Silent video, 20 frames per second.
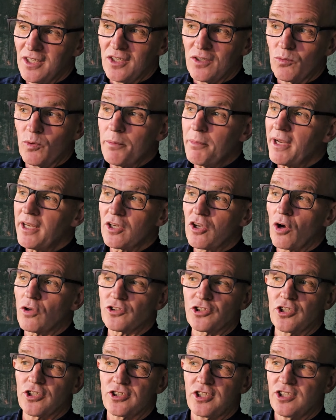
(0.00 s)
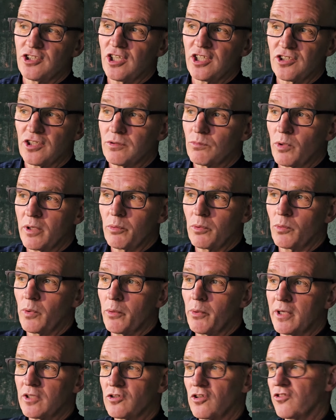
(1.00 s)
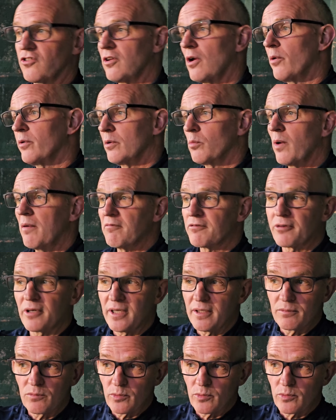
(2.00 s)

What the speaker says: We made a conscious decision. We went to Stone and went for it.